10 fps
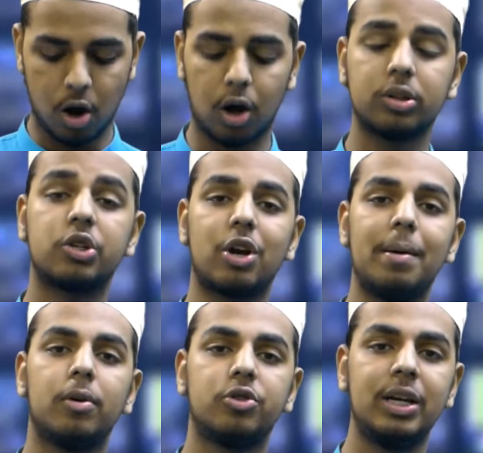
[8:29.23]
All the
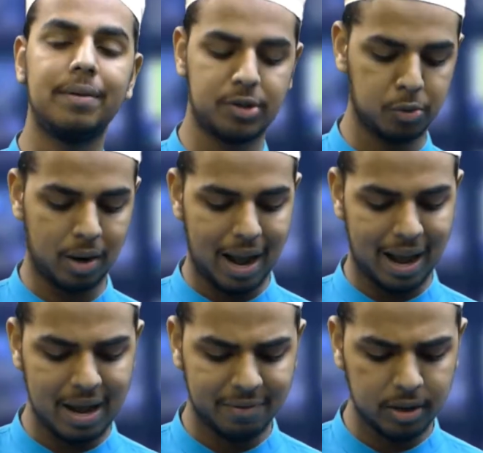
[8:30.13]
tribal chiefs who were
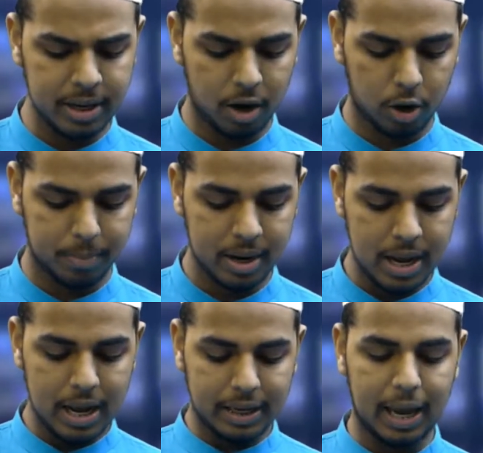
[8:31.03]
heavily armed
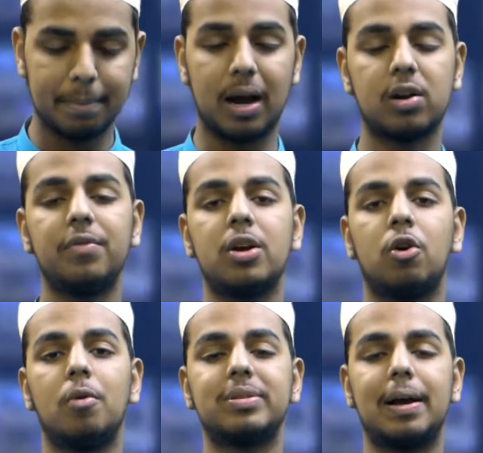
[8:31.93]
came out of their
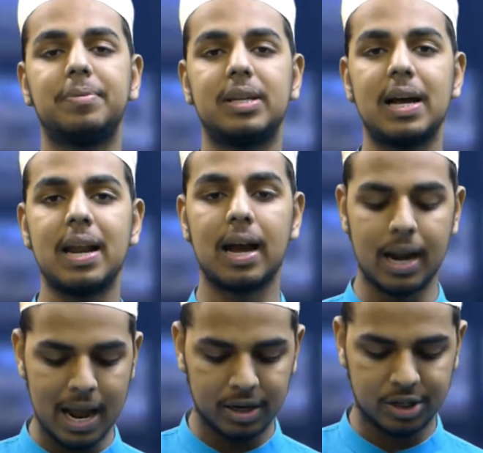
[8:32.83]
homes upset
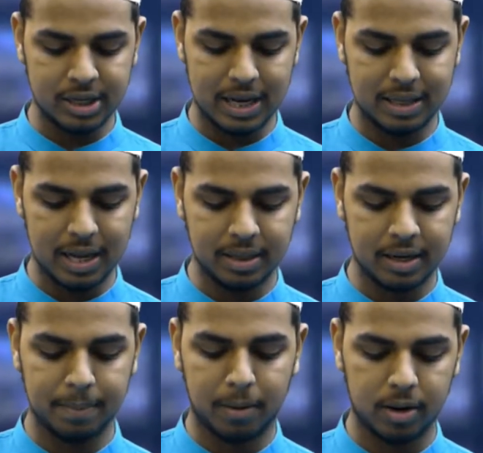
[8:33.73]
and anxious, and then they
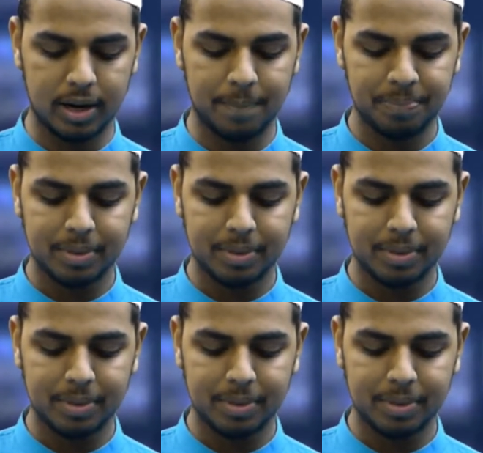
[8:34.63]
departed.